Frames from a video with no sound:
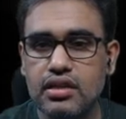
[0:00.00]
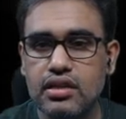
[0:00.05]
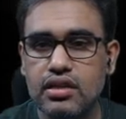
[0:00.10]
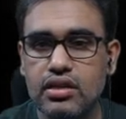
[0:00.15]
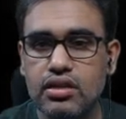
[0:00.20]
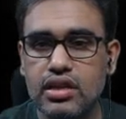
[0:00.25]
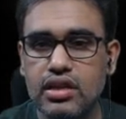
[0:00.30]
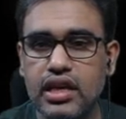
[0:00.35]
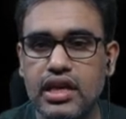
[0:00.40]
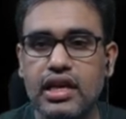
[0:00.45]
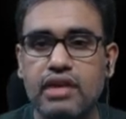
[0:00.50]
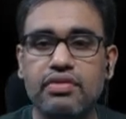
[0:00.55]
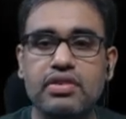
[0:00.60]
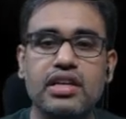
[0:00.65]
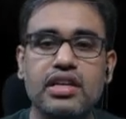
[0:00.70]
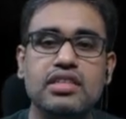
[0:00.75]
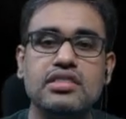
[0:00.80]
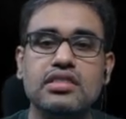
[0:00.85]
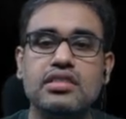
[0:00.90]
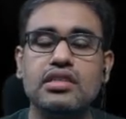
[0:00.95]
Okay, if it
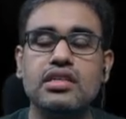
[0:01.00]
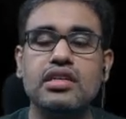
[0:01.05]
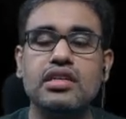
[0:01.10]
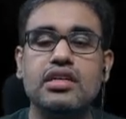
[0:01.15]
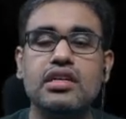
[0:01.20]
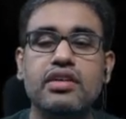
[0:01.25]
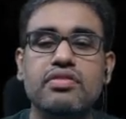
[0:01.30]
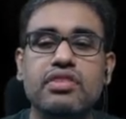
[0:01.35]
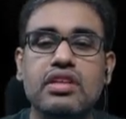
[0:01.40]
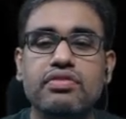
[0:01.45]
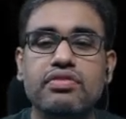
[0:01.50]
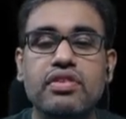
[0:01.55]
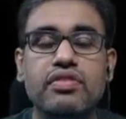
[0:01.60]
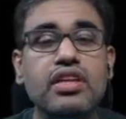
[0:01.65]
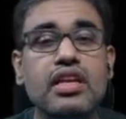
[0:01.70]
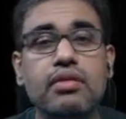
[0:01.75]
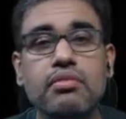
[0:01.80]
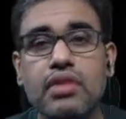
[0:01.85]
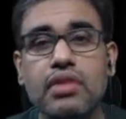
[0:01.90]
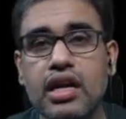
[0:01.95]
is if the 5th
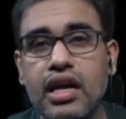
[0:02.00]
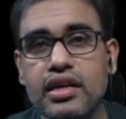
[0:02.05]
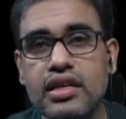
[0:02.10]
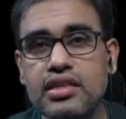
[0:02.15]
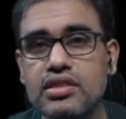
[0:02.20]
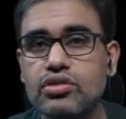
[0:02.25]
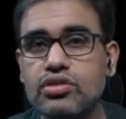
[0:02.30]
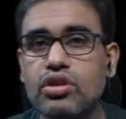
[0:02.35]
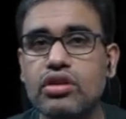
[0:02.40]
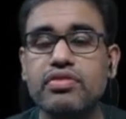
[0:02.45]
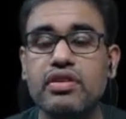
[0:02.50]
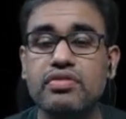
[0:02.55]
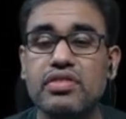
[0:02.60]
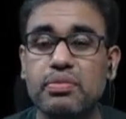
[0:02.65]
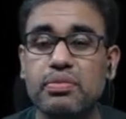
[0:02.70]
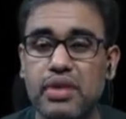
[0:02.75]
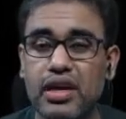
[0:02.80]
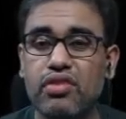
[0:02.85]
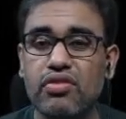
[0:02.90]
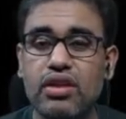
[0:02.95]
lumbar artery is not, 5th
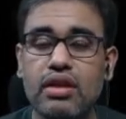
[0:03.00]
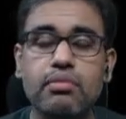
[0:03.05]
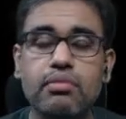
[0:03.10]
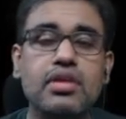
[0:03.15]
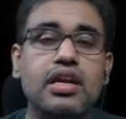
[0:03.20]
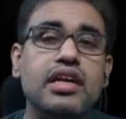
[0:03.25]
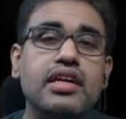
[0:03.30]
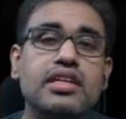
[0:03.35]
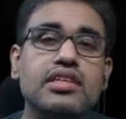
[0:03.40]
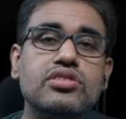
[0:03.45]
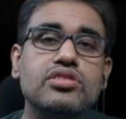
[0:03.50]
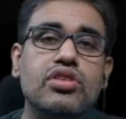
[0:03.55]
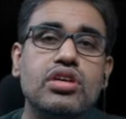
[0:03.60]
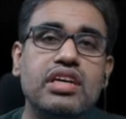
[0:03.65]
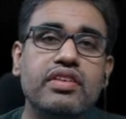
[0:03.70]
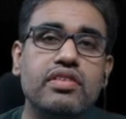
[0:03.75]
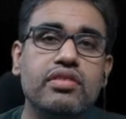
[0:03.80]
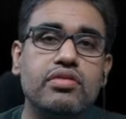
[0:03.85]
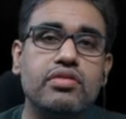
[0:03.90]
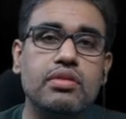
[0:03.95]
pair of lumbar artery is not
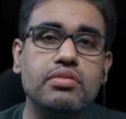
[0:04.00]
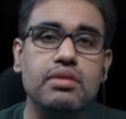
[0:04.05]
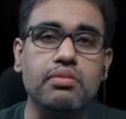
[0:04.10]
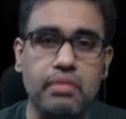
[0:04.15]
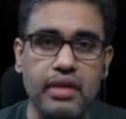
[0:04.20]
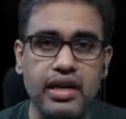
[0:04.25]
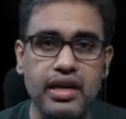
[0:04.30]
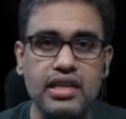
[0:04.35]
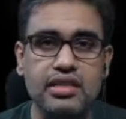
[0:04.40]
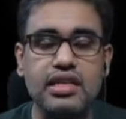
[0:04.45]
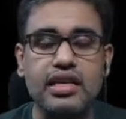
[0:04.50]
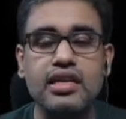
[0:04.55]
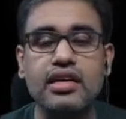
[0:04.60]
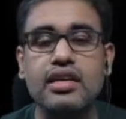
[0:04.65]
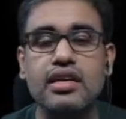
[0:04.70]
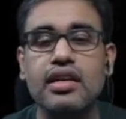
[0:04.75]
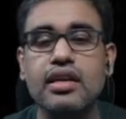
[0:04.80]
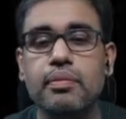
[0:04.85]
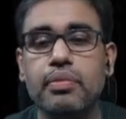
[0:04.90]
coming from the median sacral,